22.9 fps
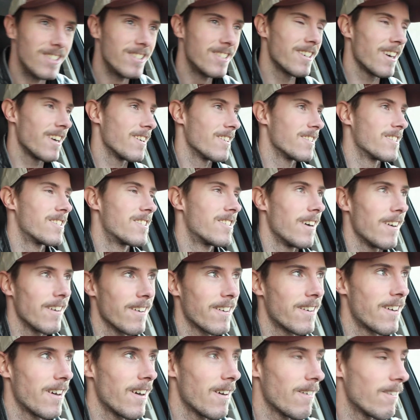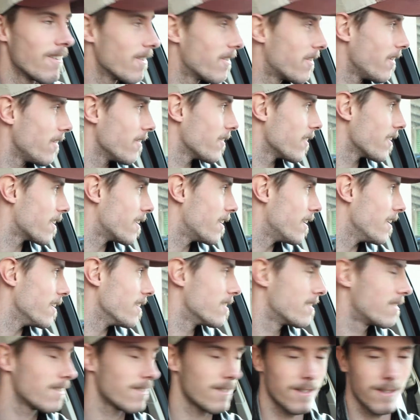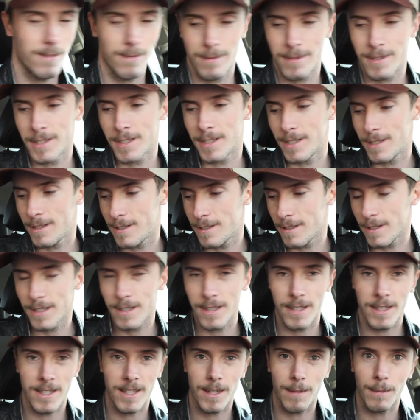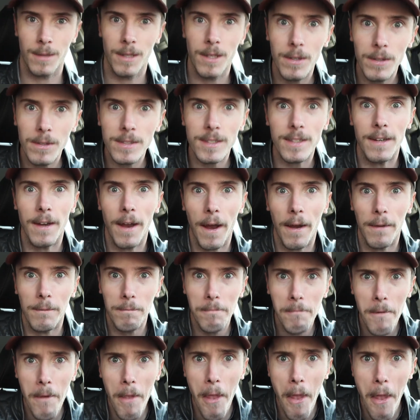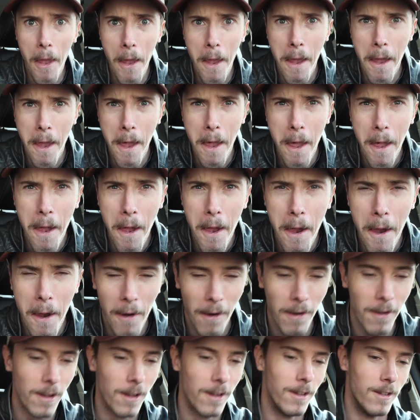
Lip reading: Trying to start a car without the keys. Oh my goodness, I'm losing it.